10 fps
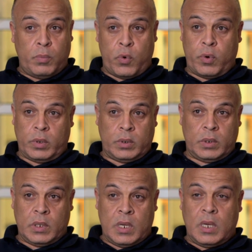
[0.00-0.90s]
board,
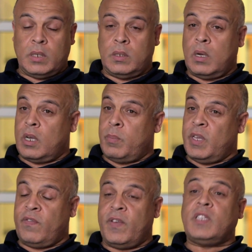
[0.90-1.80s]
is not gonna be
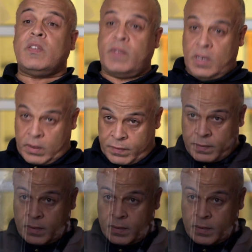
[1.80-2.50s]
effective enough.